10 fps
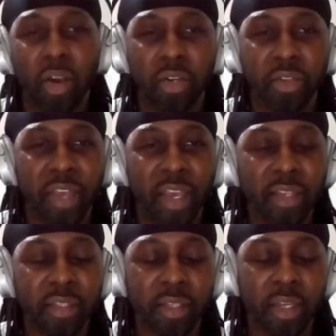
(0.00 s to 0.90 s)
call
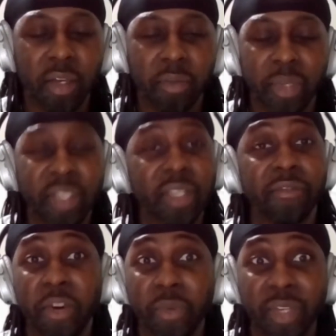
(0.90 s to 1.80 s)
that um because i'm
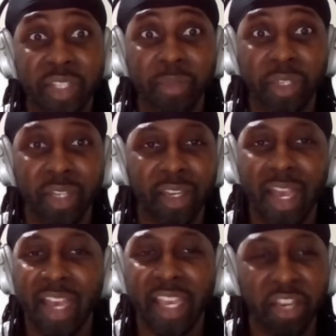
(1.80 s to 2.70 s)
very similar like
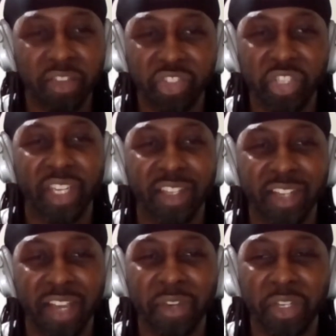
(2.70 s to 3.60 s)
high energy
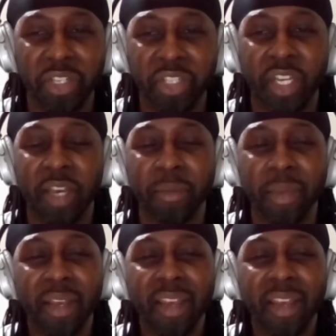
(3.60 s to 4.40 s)
having a good time